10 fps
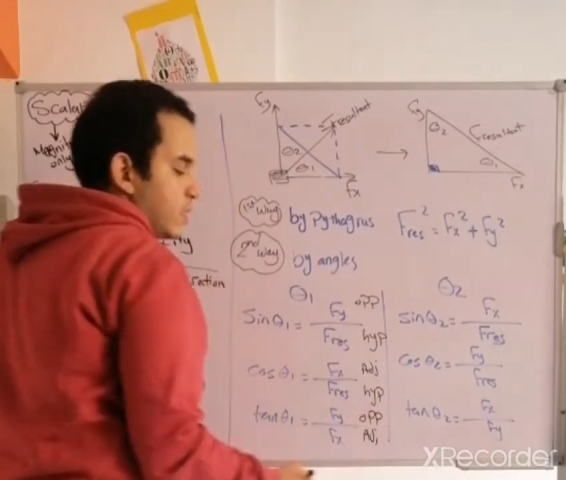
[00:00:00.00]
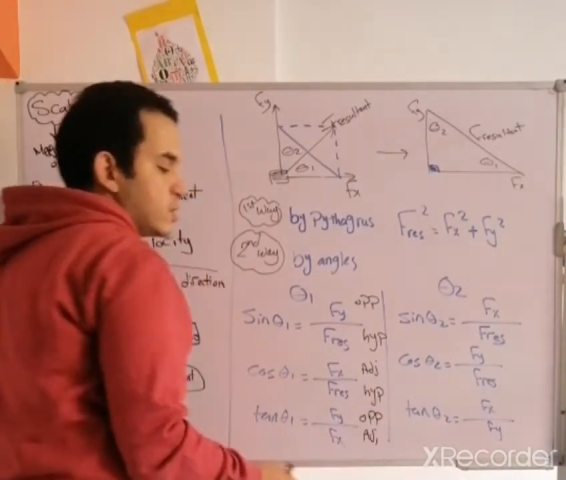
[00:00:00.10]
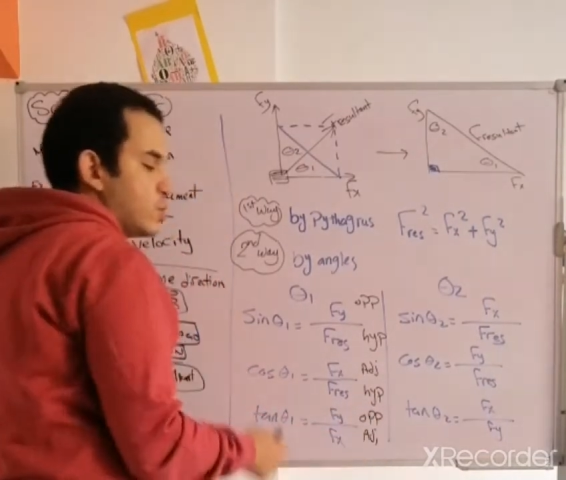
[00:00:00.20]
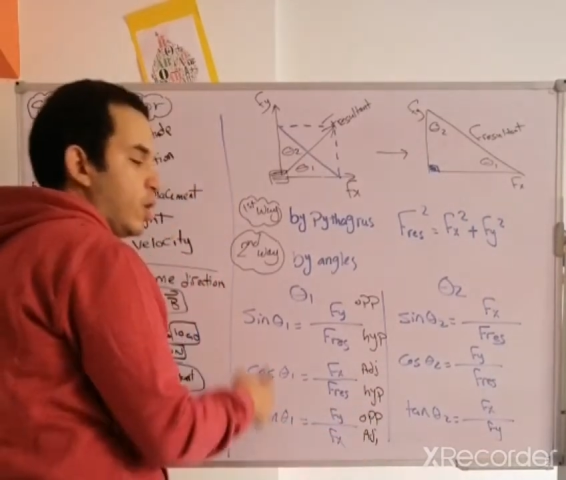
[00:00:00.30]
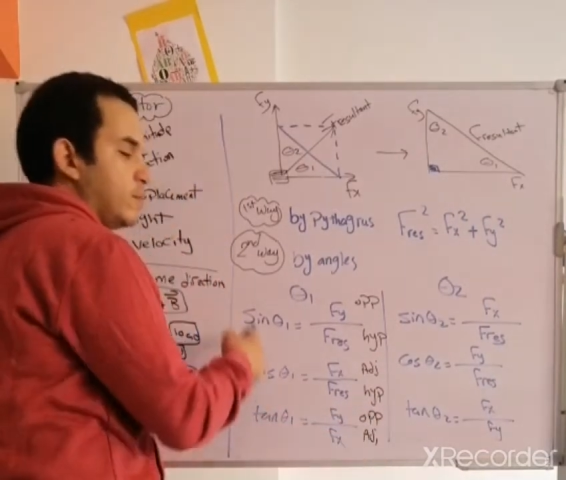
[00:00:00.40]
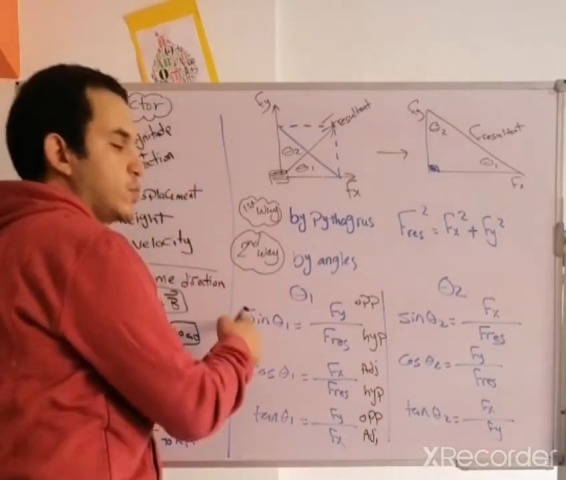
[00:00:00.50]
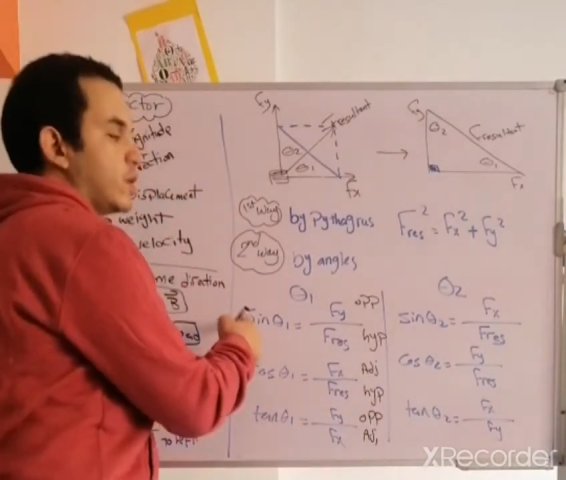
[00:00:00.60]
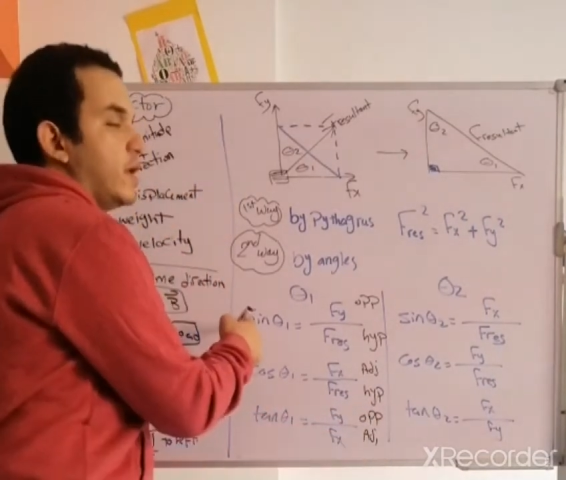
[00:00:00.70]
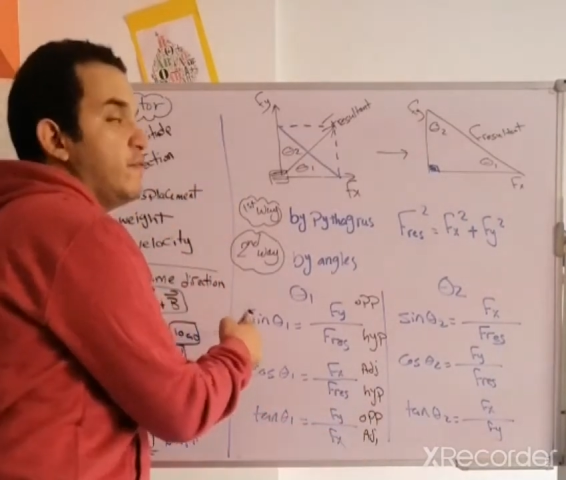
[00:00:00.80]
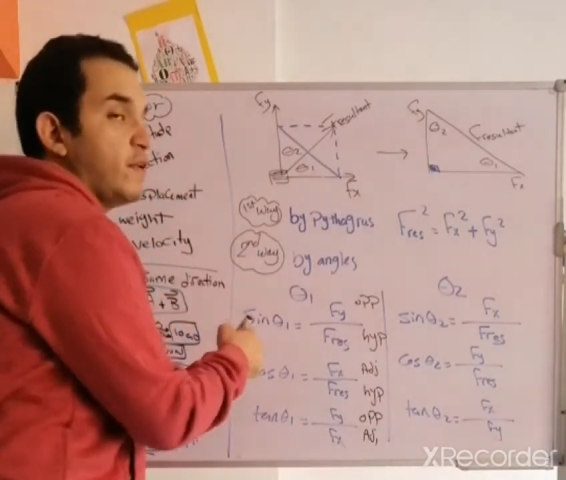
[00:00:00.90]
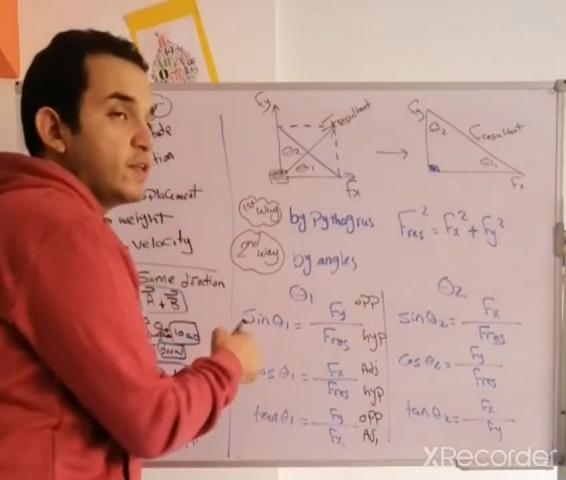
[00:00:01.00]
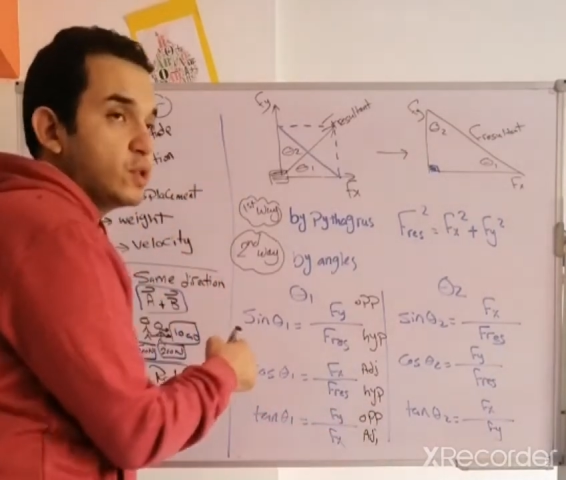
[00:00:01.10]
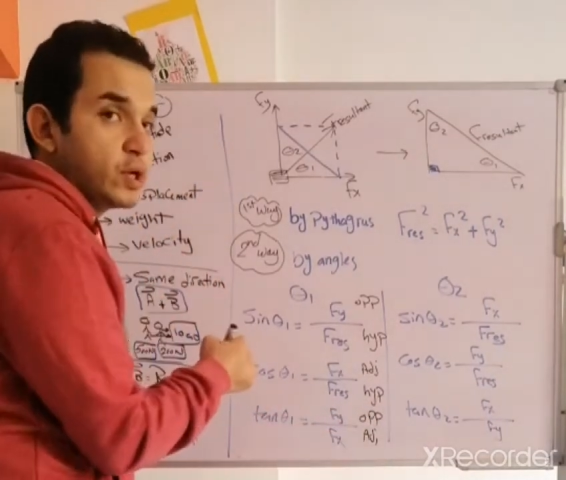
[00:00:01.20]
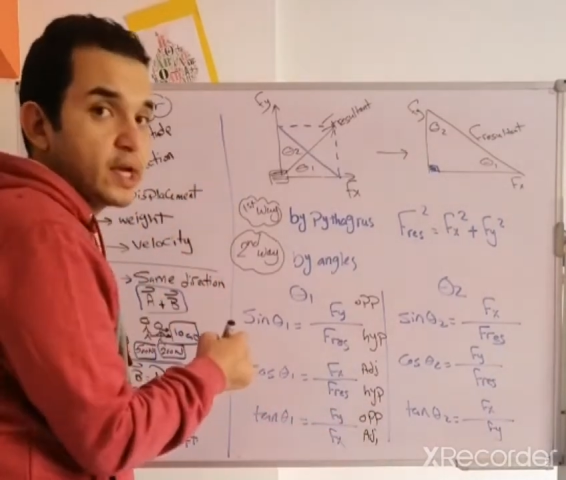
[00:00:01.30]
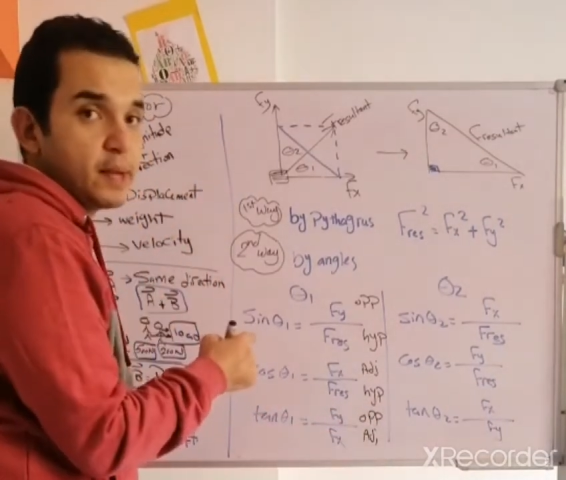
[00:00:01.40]
So if I'm
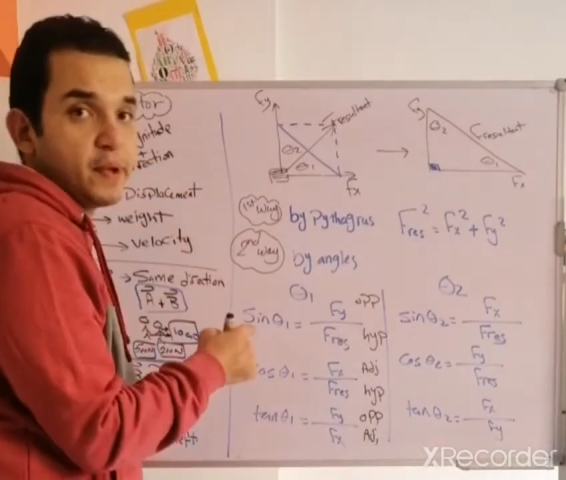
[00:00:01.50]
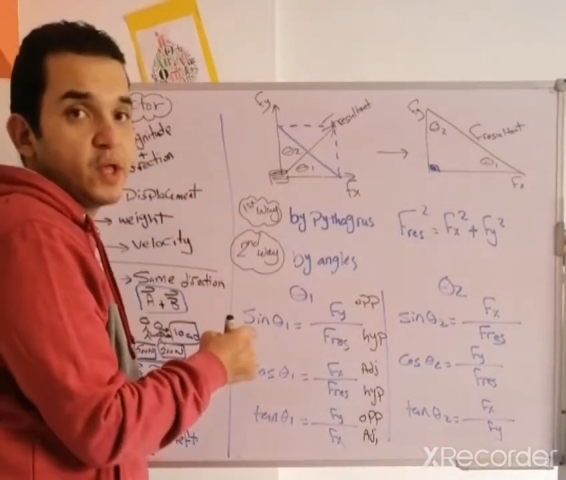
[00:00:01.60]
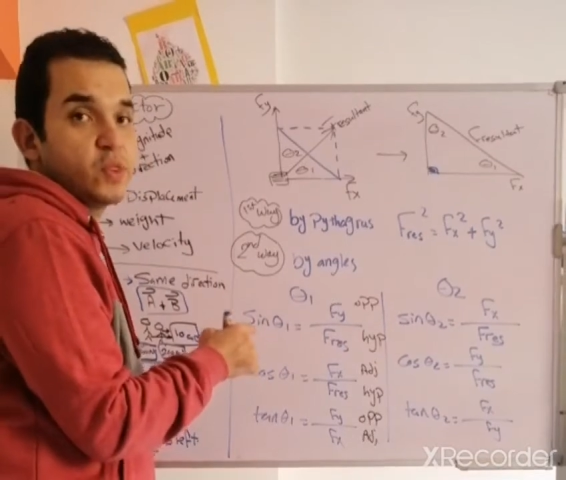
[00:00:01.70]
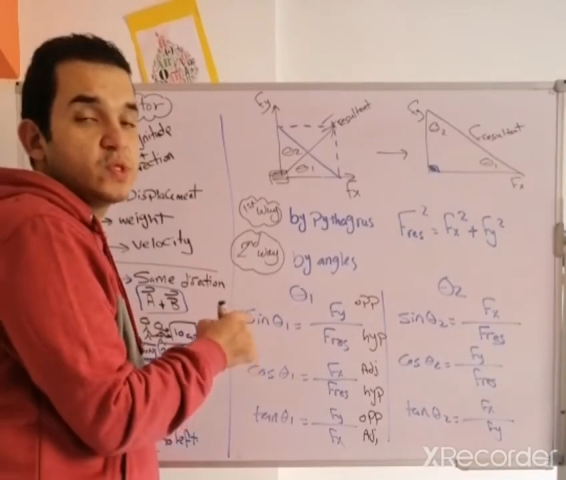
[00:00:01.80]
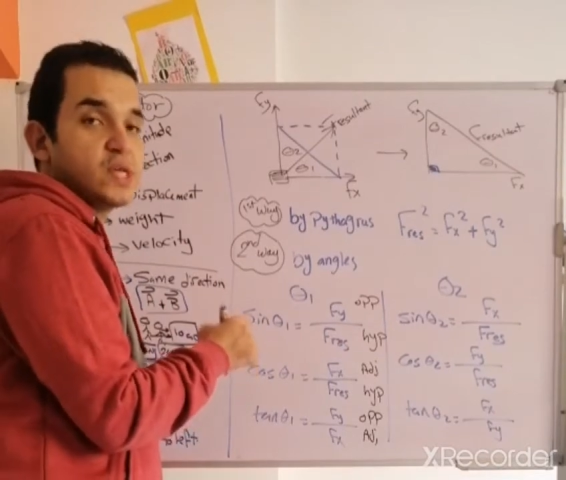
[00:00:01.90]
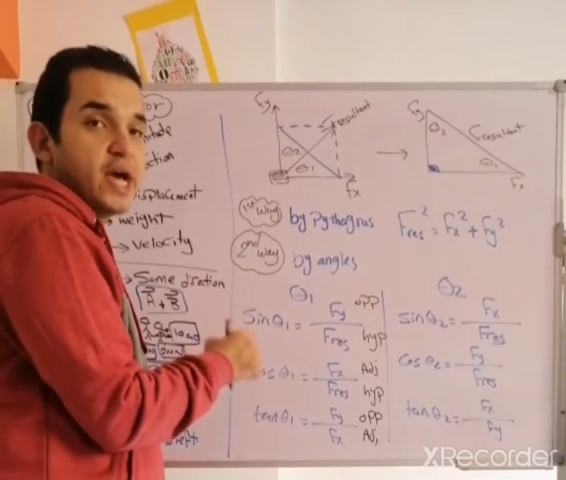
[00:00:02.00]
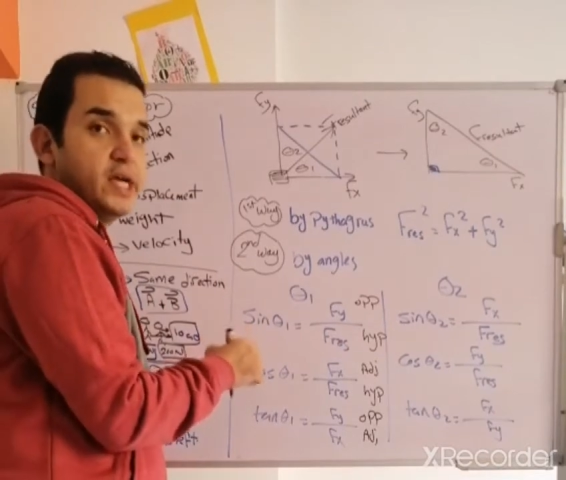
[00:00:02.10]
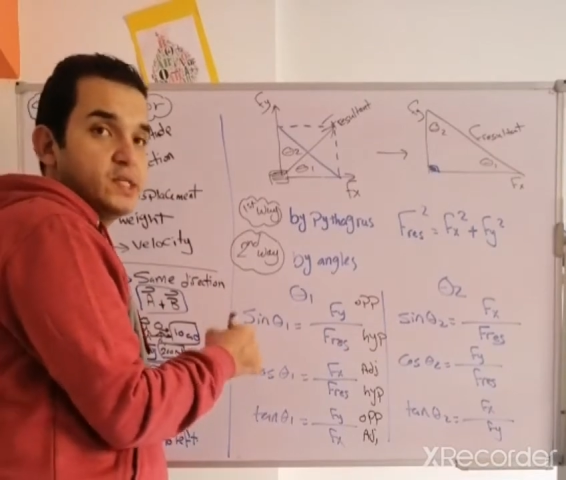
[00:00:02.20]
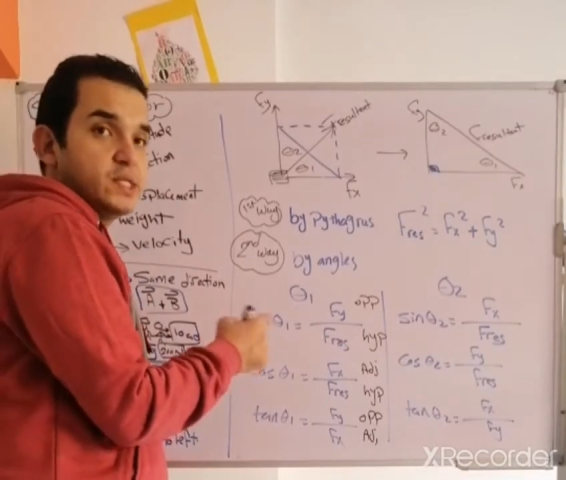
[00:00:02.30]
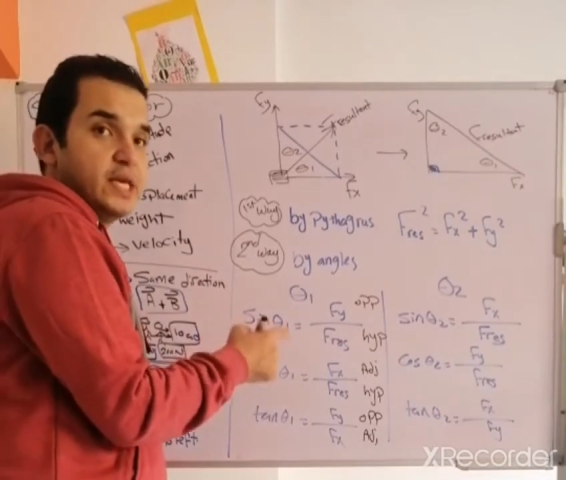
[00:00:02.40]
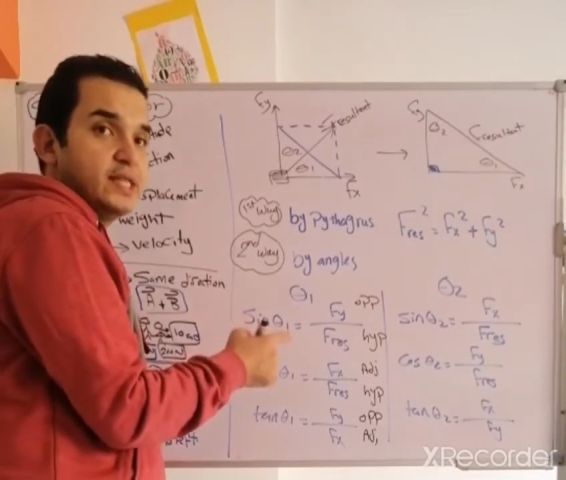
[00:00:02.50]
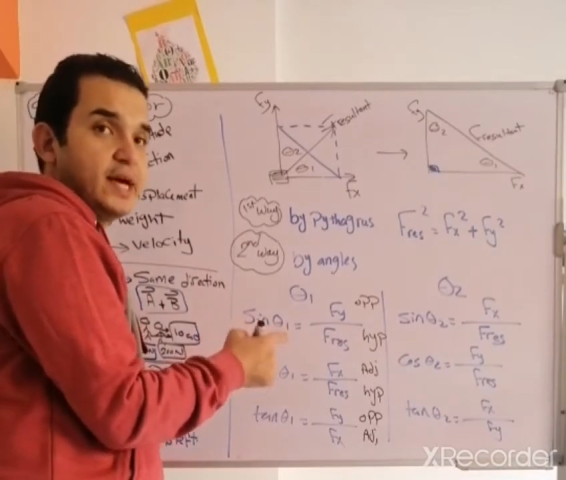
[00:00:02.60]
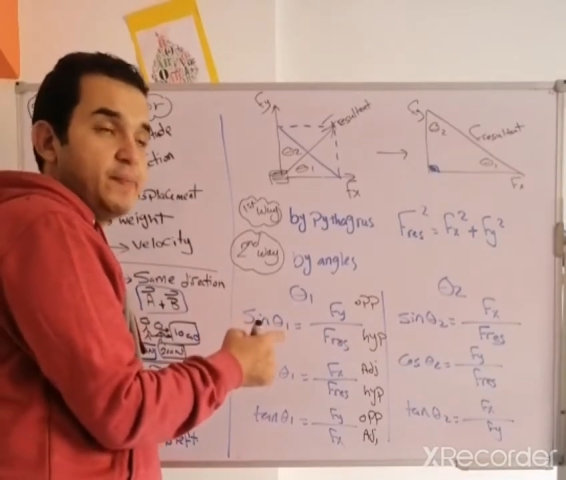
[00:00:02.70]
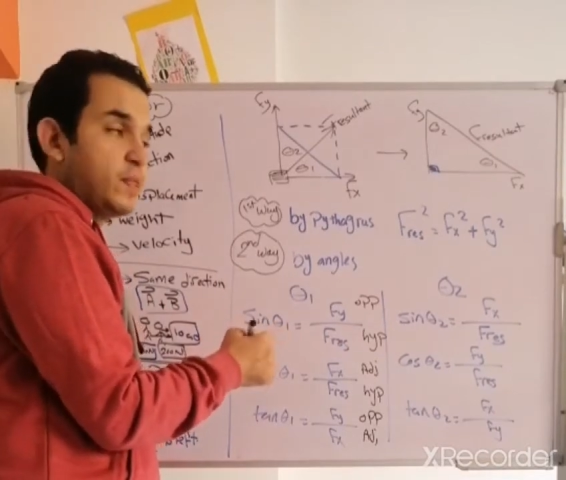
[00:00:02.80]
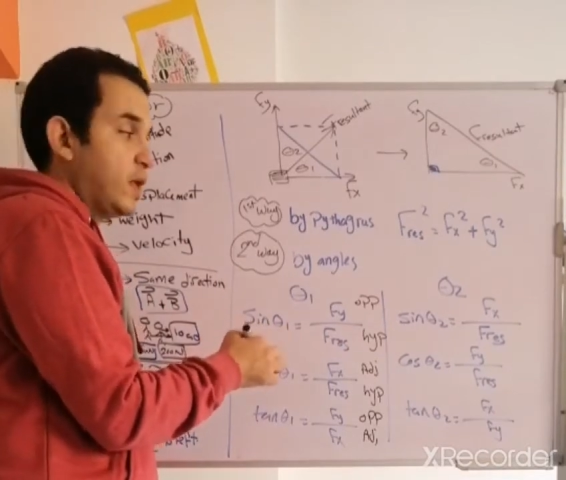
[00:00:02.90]
talking about the sine theta,